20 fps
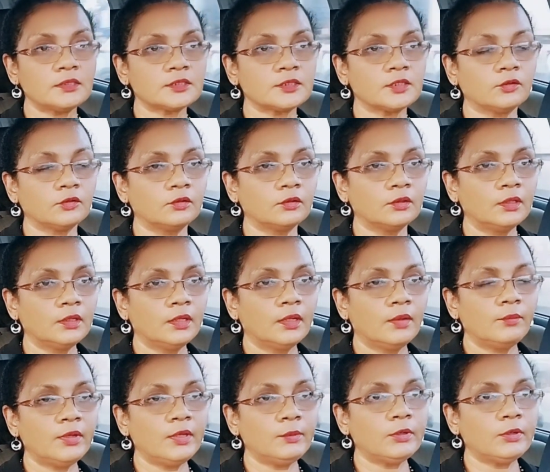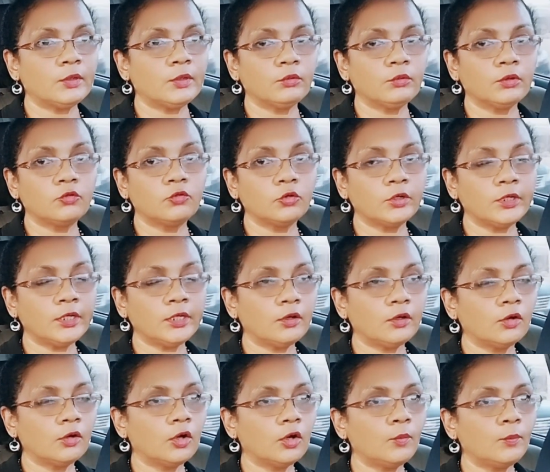so maybe they were growing
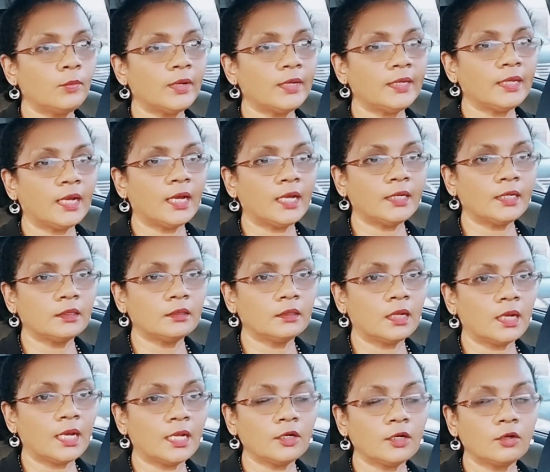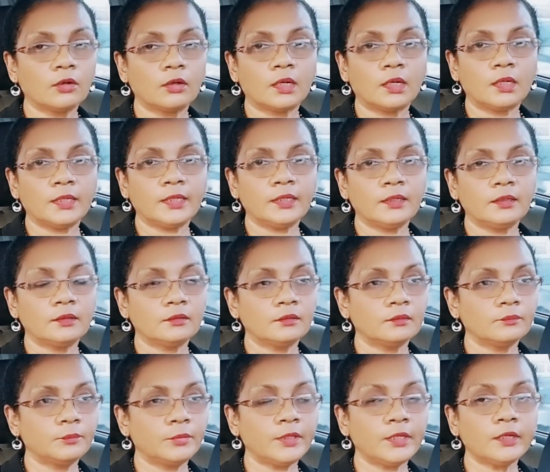up and they had an alcoholic
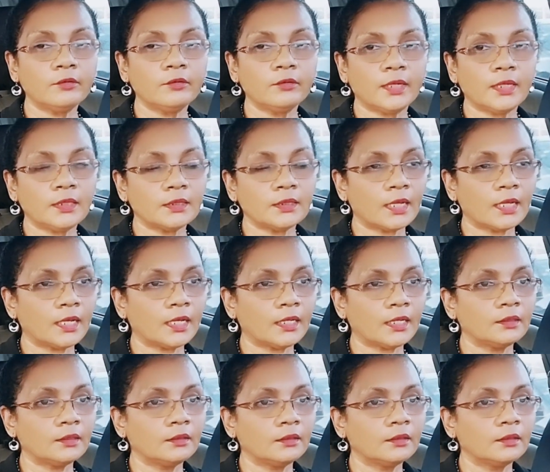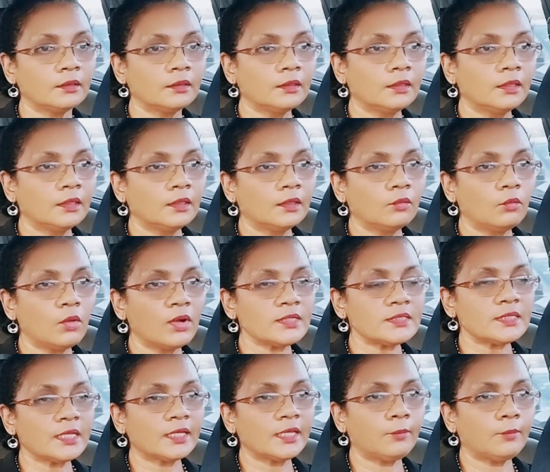parent, and once
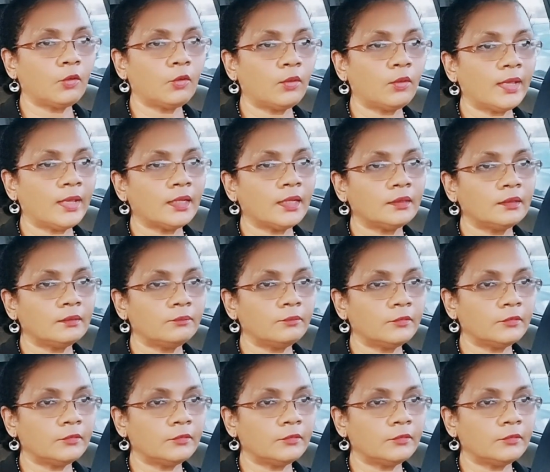they kept quiet,